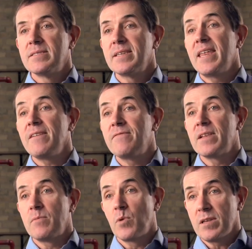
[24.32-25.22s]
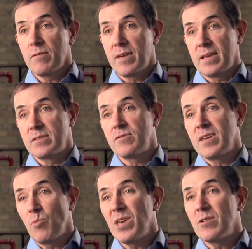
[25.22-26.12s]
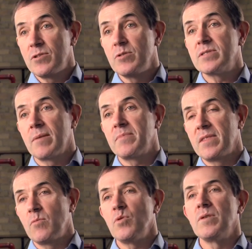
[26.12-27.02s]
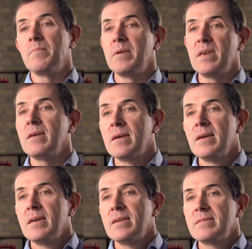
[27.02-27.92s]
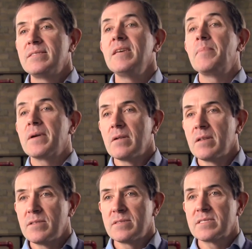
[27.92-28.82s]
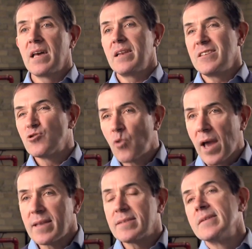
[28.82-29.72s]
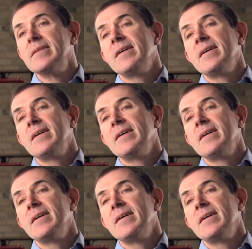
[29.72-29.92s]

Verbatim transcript: I said, "Hey, Philip, what do you think? Do you think we could do something that wouldn't be typical and slightly trite.